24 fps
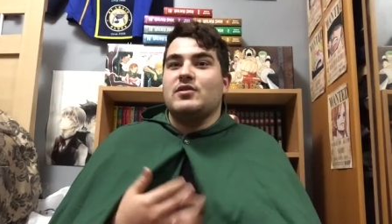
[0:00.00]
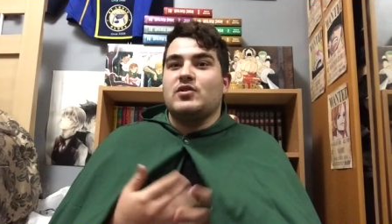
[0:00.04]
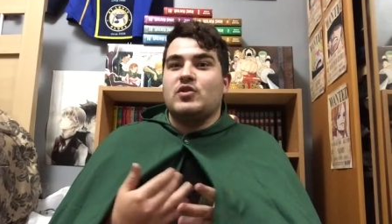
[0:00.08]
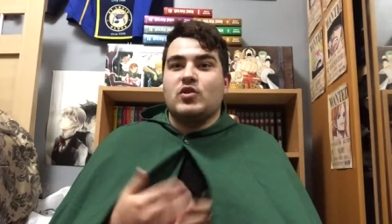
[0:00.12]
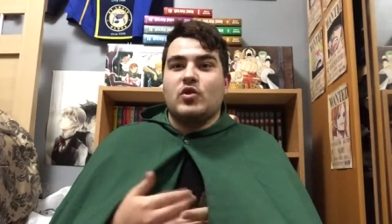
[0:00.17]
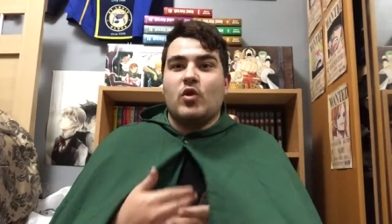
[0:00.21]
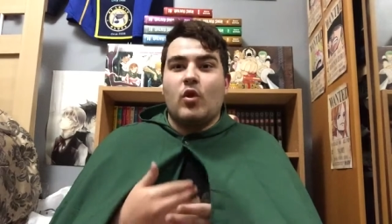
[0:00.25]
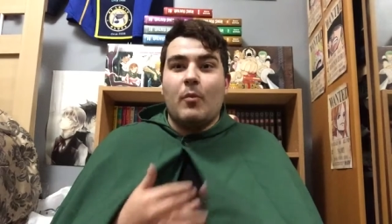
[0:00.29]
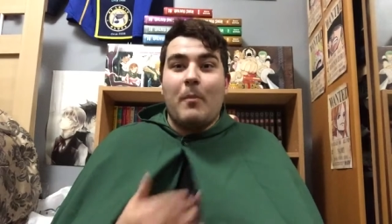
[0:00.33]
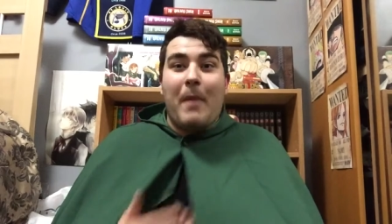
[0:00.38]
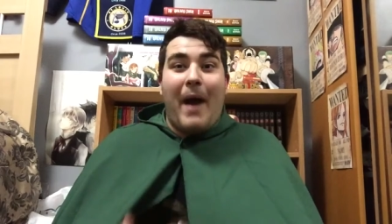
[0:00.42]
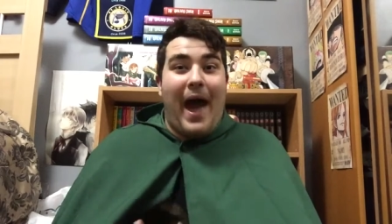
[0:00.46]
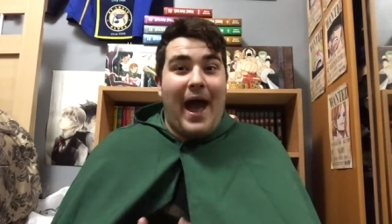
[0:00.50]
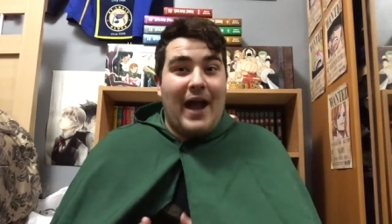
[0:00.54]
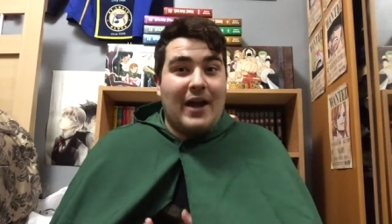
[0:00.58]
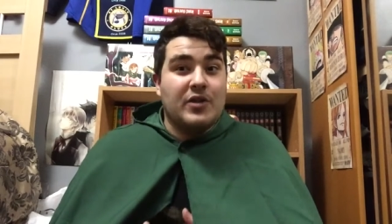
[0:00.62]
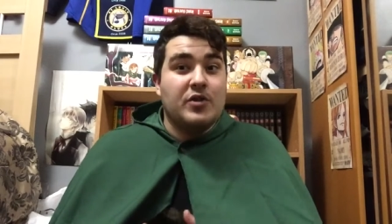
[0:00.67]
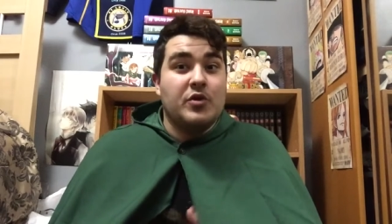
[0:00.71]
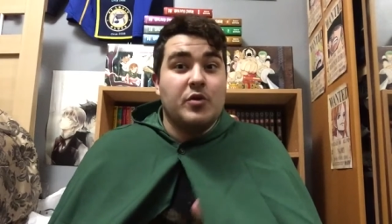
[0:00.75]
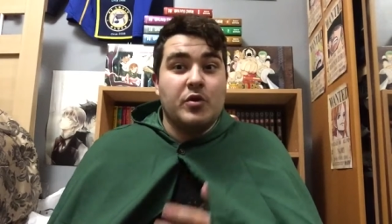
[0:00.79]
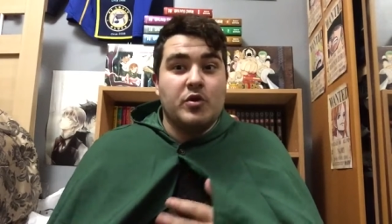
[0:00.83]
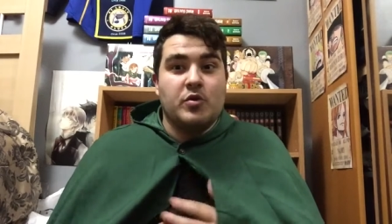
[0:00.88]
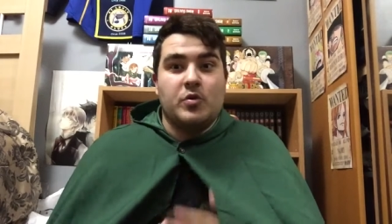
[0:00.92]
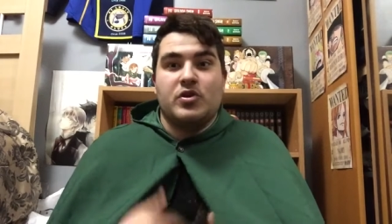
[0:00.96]
to go back
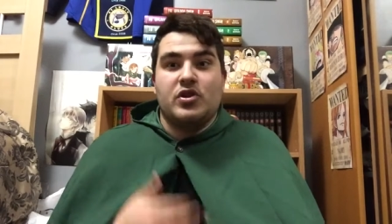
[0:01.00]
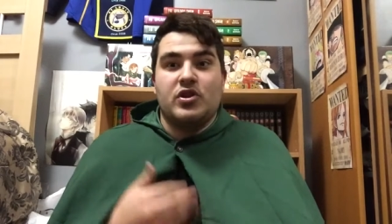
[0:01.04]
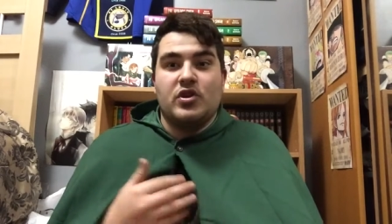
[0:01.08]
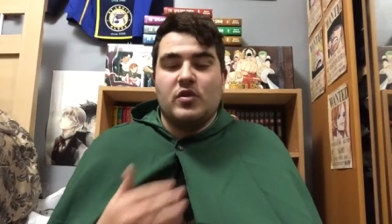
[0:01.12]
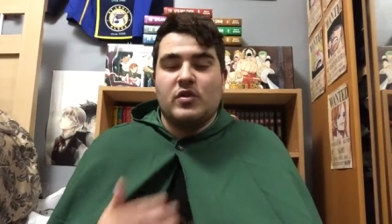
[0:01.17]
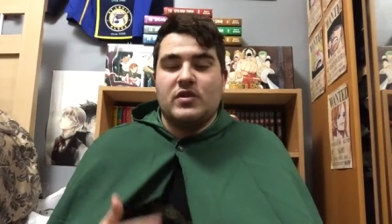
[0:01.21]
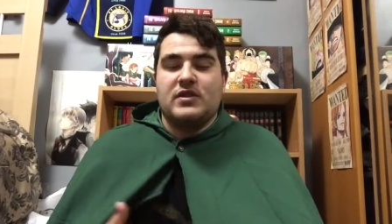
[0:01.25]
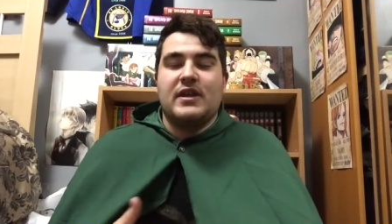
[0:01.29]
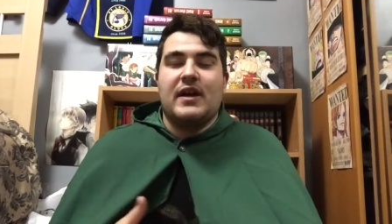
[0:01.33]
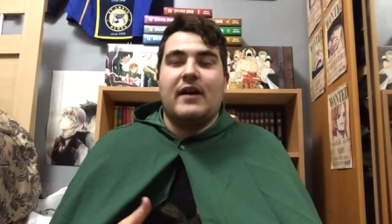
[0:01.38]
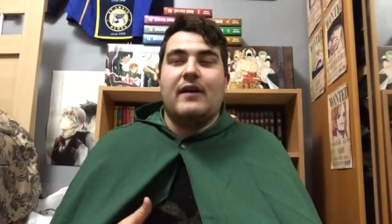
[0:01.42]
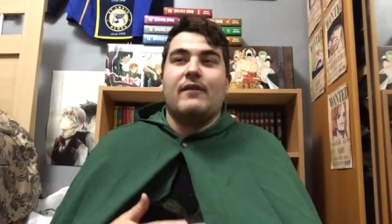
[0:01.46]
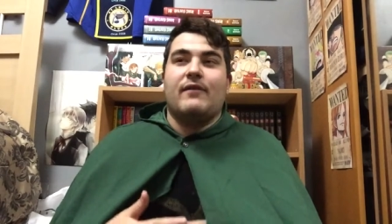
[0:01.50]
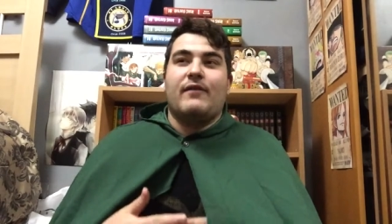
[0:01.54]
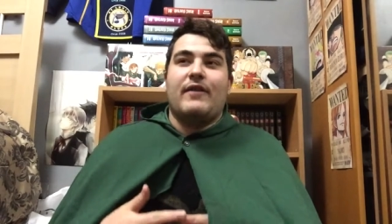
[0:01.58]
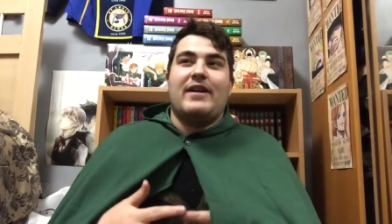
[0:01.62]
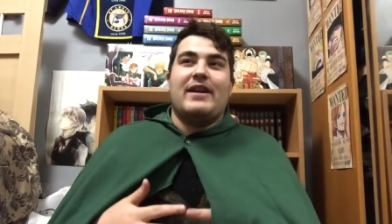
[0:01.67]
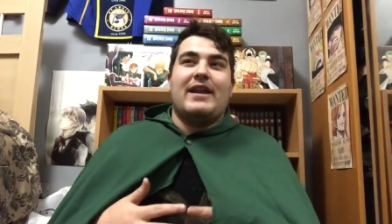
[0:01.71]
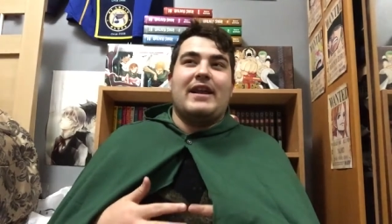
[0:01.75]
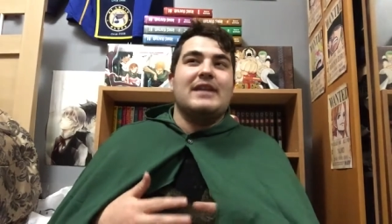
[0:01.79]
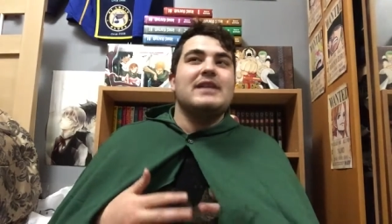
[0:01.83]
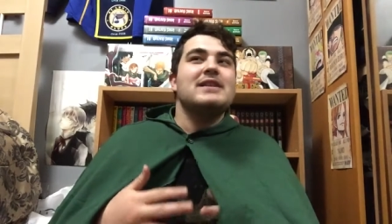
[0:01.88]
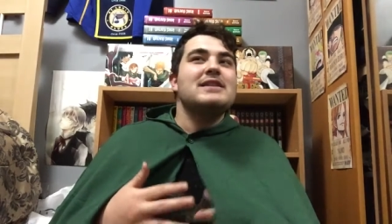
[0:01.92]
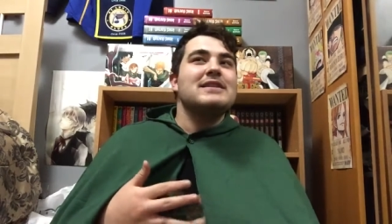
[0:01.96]
to his original self, and
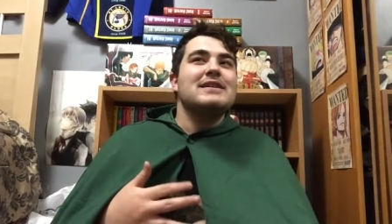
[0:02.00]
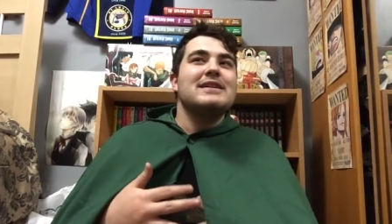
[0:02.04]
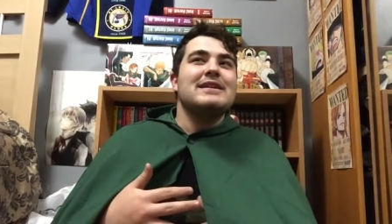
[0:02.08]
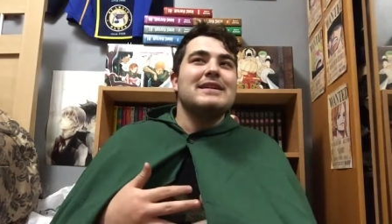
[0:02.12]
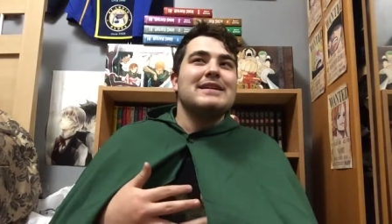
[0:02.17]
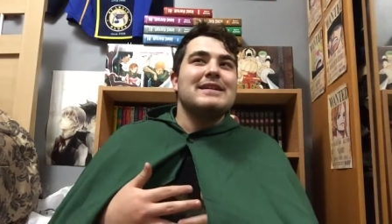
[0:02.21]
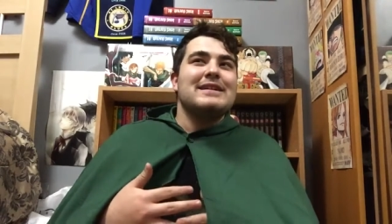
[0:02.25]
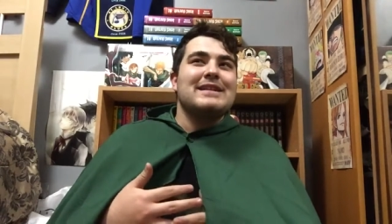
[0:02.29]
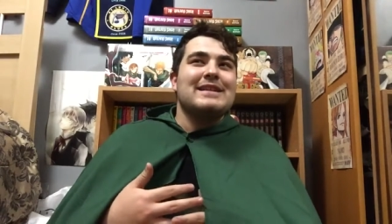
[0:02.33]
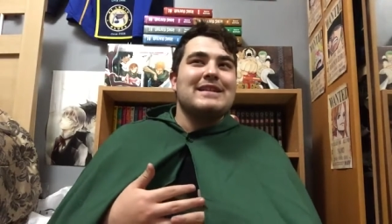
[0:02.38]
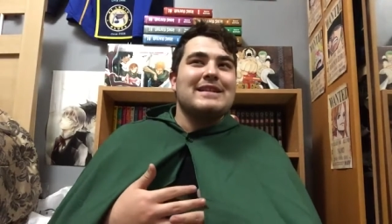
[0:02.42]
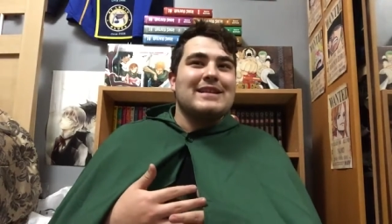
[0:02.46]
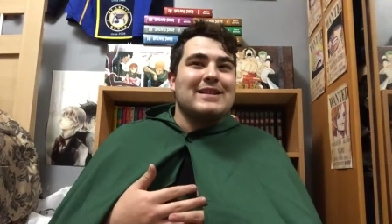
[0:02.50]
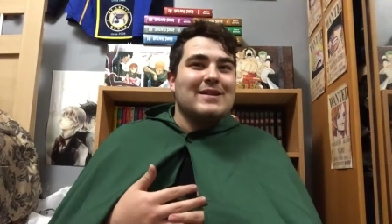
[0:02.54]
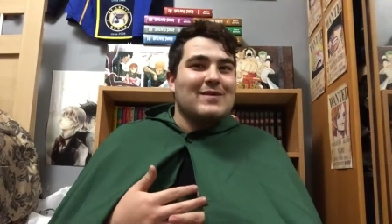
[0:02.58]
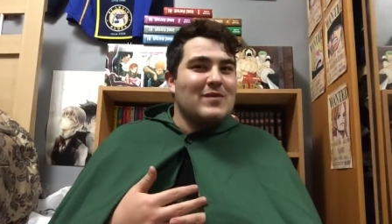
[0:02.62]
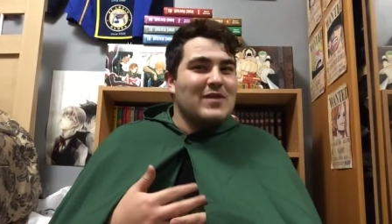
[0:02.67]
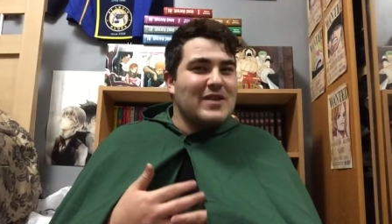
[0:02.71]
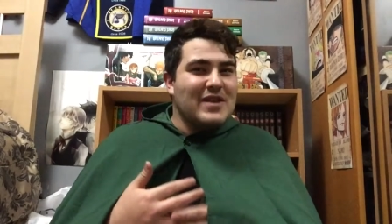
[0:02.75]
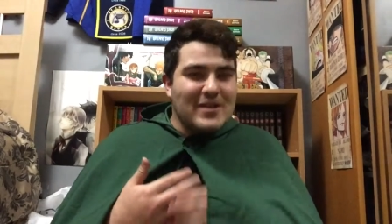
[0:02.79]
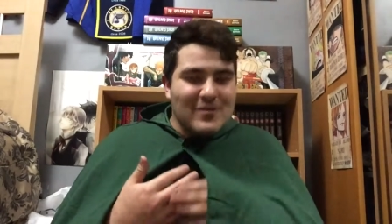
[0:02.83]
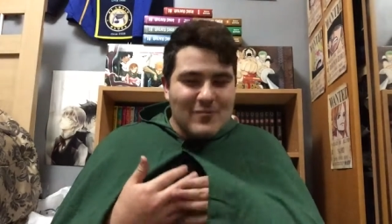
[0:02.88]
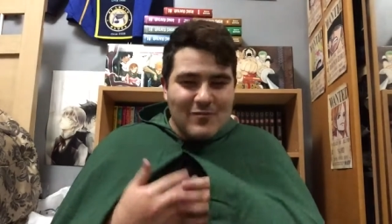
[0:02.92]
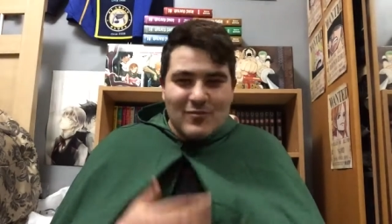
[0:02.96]
that's
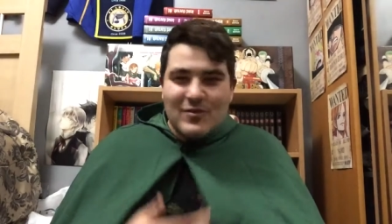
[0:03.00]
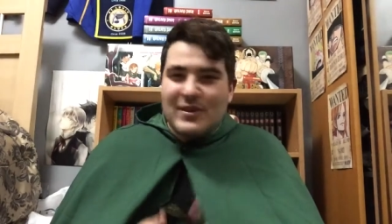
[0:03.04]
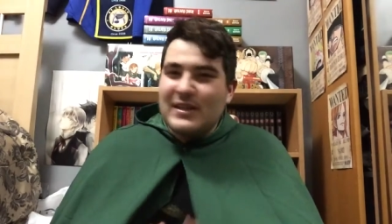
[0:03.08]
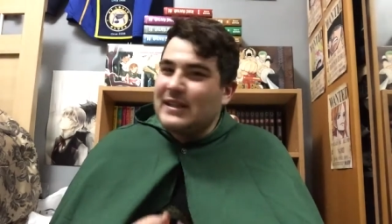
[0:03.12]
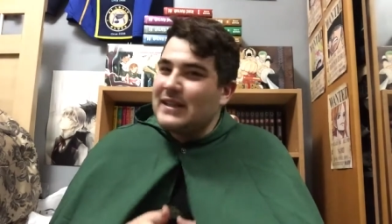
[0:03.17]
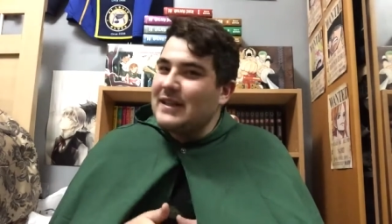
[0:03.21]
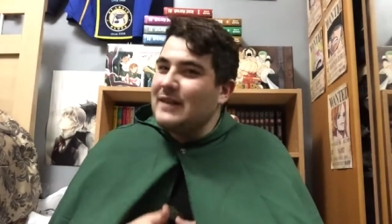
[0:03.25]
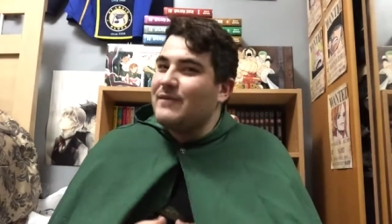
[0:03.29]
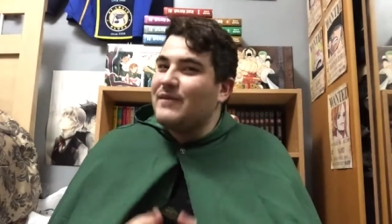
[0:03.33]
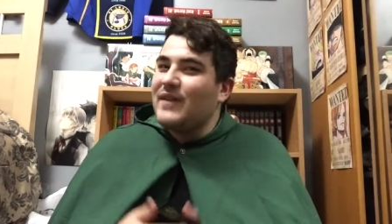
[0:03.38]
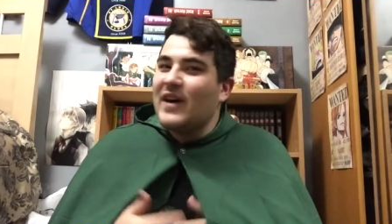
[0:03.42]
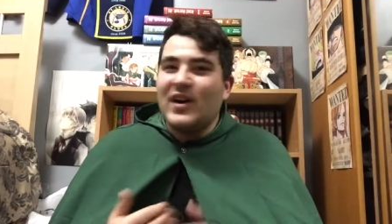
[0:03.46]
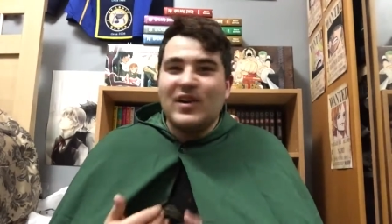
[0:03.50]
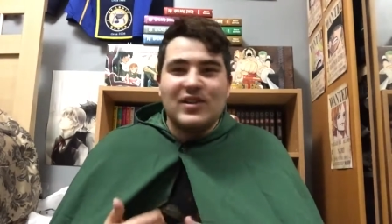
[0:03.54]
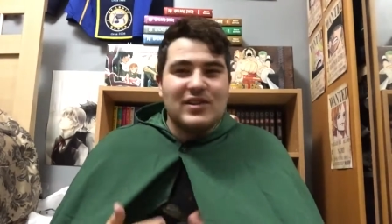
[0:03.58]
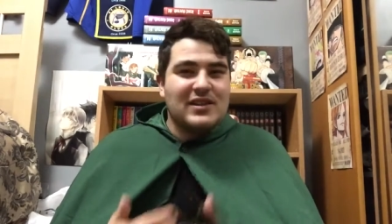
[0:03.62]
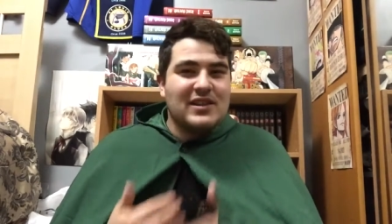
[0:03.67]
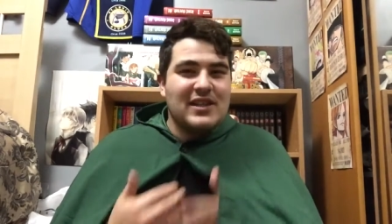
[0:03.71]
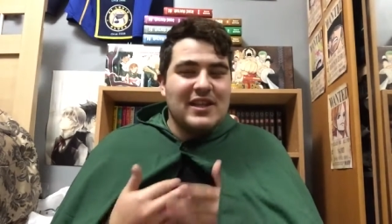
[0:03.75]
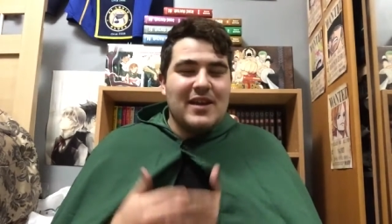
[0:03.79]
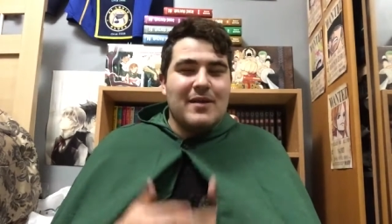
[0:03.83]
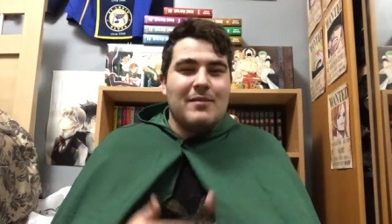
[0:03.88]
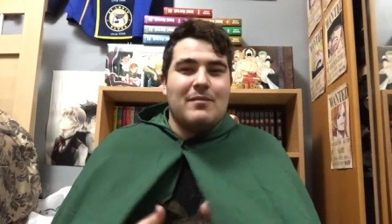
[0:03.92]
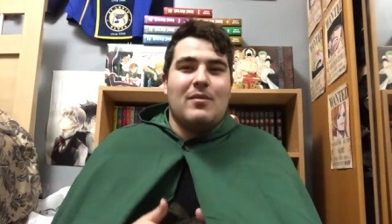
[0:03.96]
we really felt
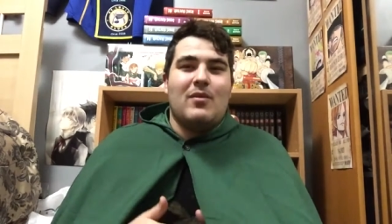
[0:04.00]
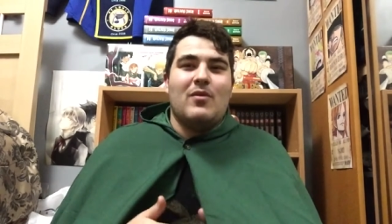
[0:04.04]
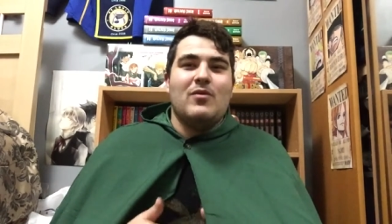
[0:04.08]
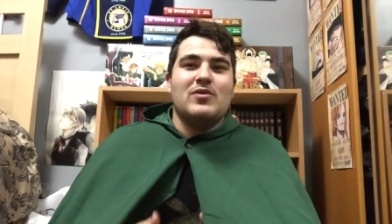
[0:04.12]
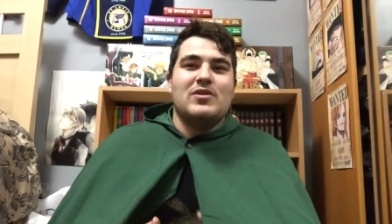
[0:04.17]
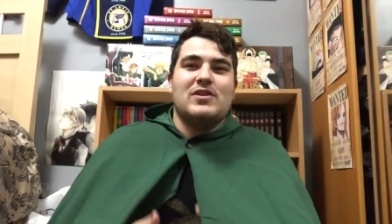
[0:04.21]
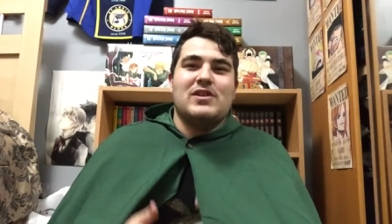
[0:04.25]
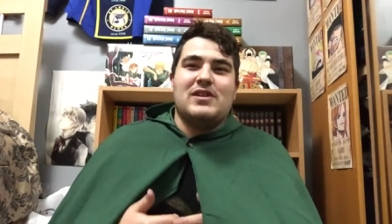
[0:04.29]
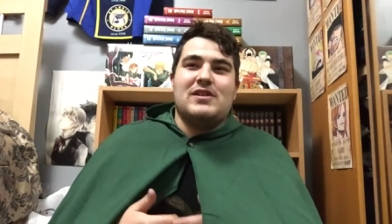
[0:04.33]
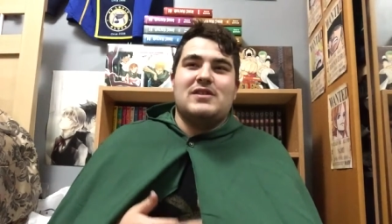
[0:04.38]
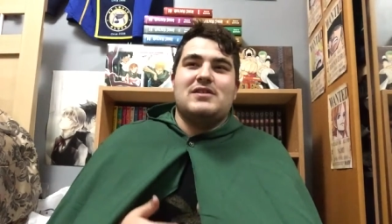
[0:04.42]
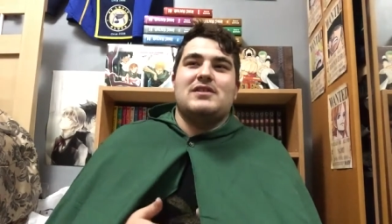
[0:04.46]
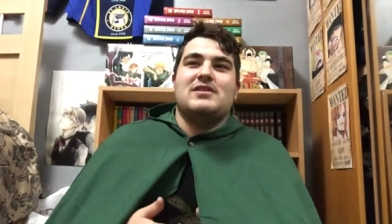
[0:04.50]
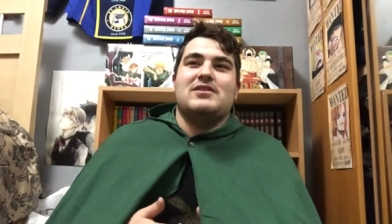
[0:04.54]
the emotions.